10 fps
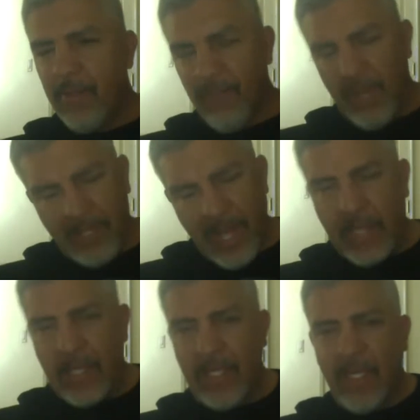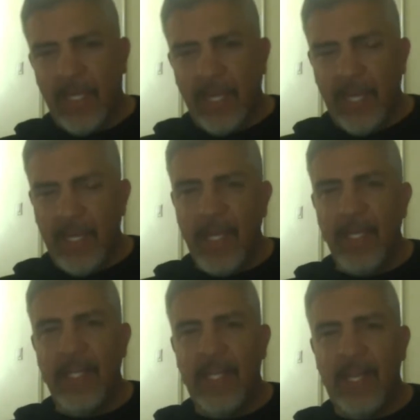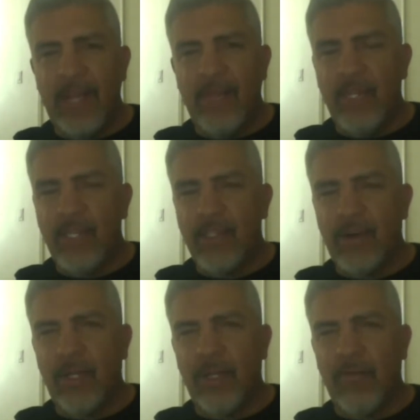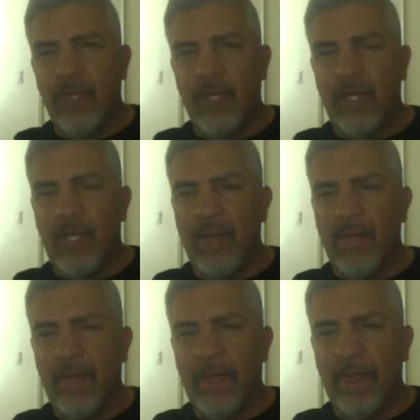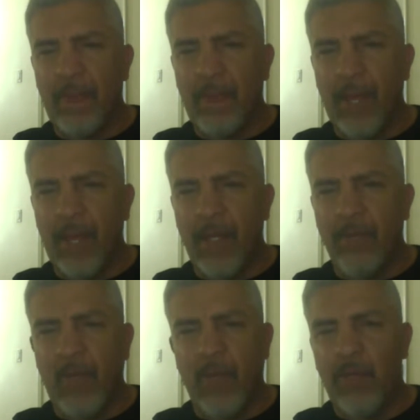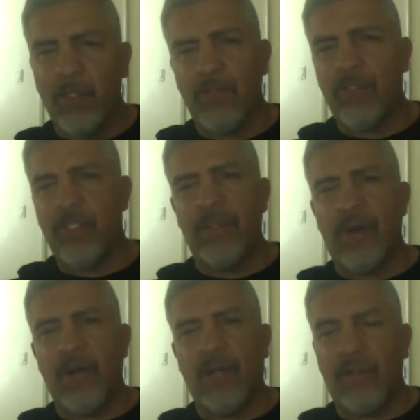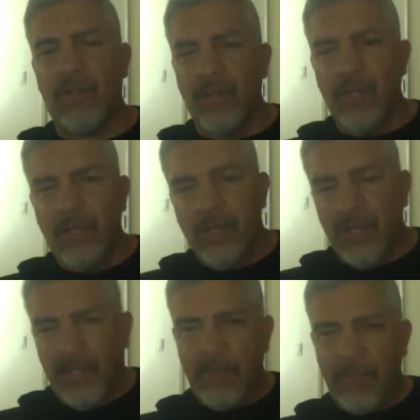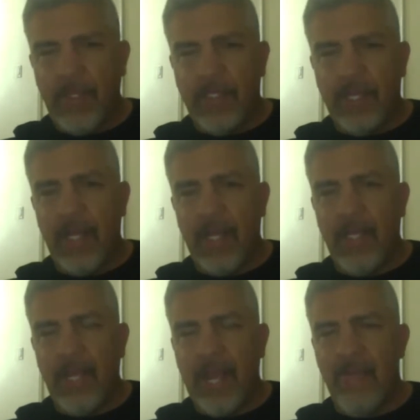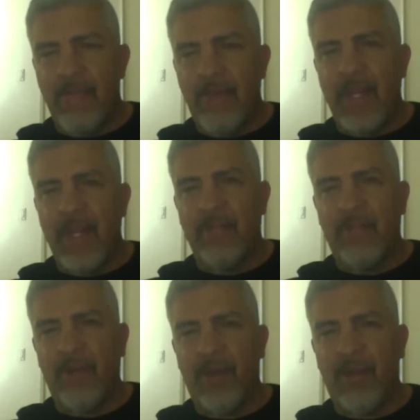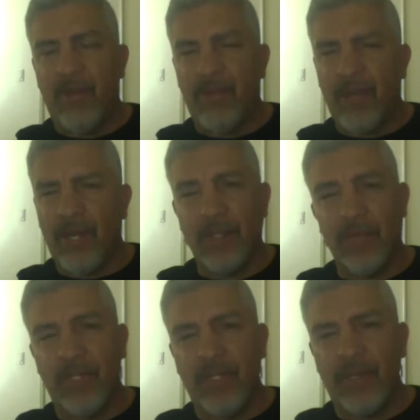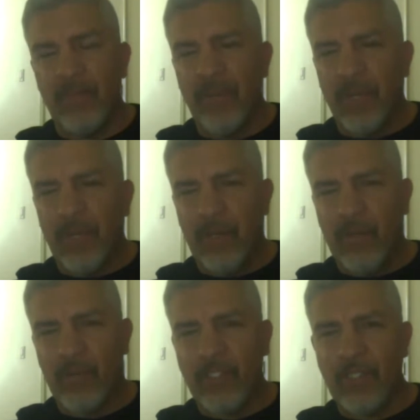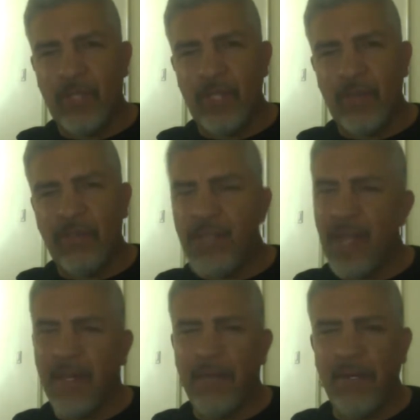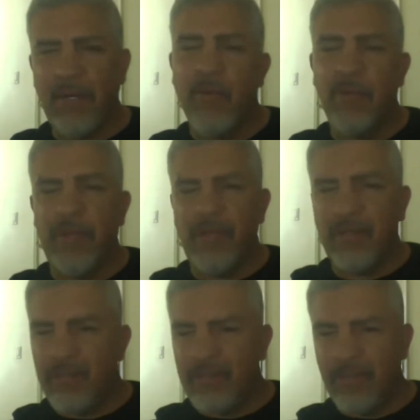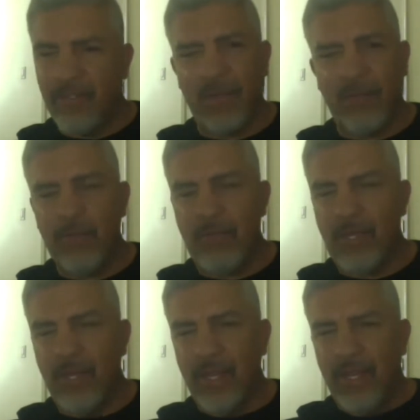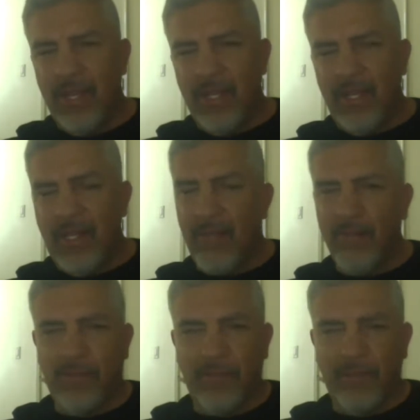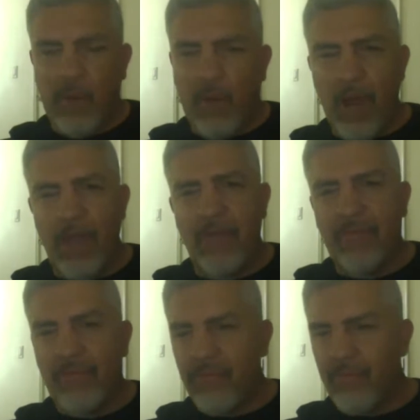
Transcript: Exactly. And then everything started when I went to see a doctor in Mexicali, and I invited the father. I said, you want to come? He goes, is it okay, coach? Yeah, come with me. Just come with me. And it was my wife,